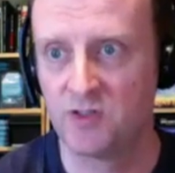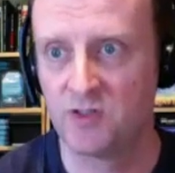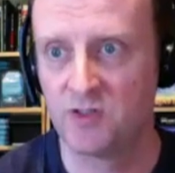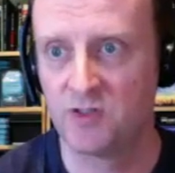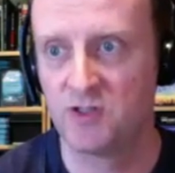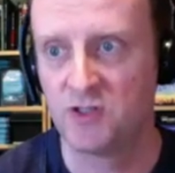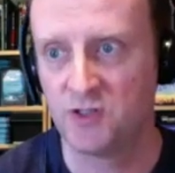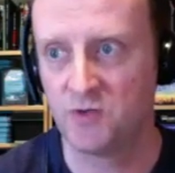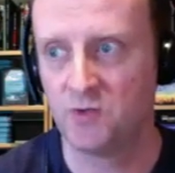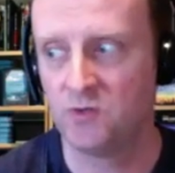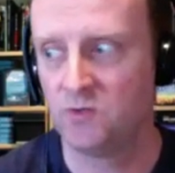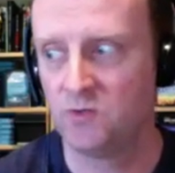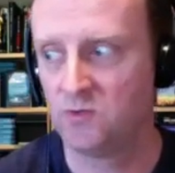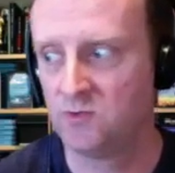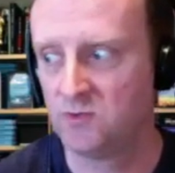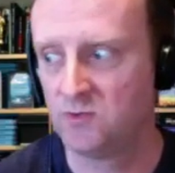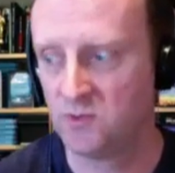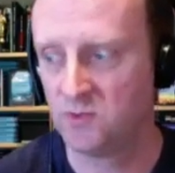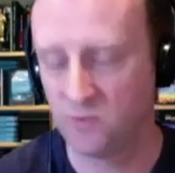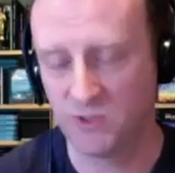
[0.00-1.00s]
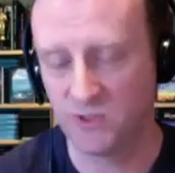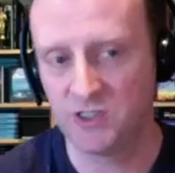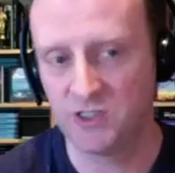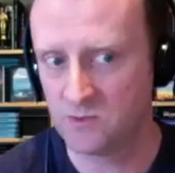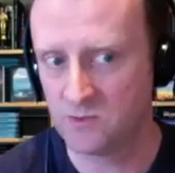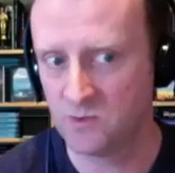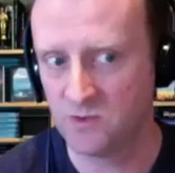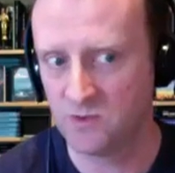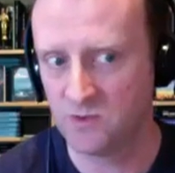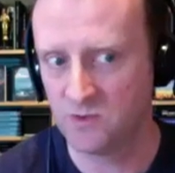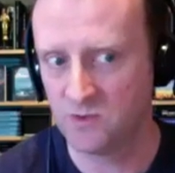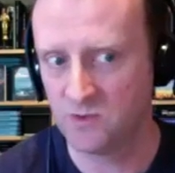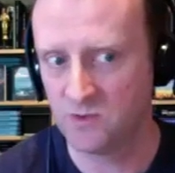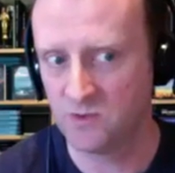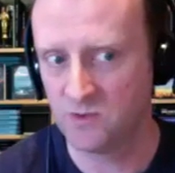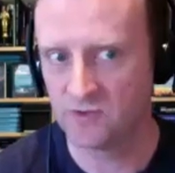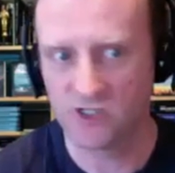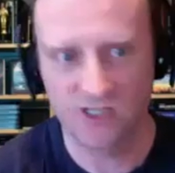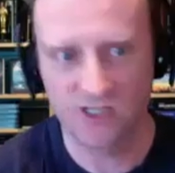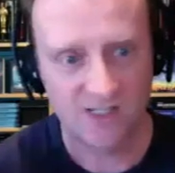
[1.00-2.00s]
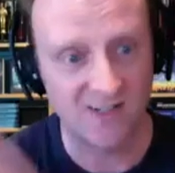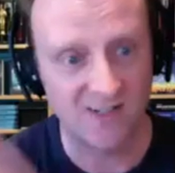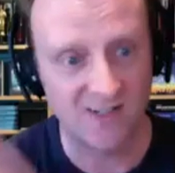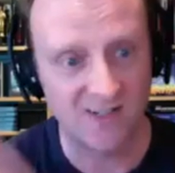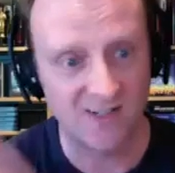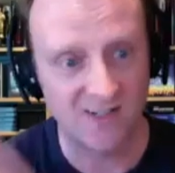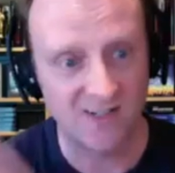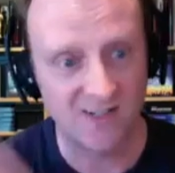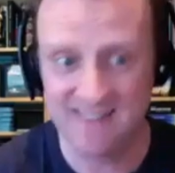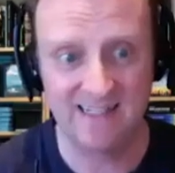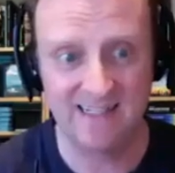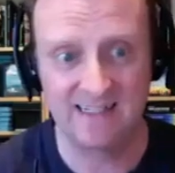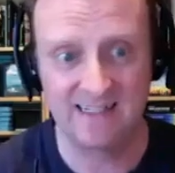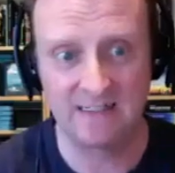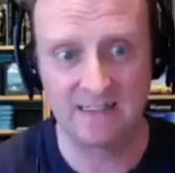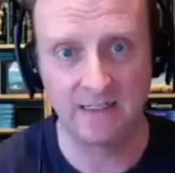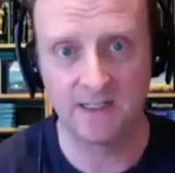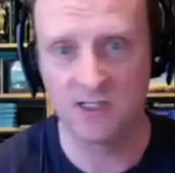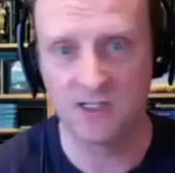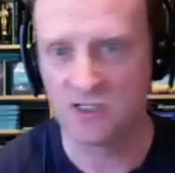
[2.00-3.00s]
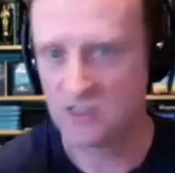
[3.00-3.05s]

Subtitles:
to The Witches of Woodville, just stylistically,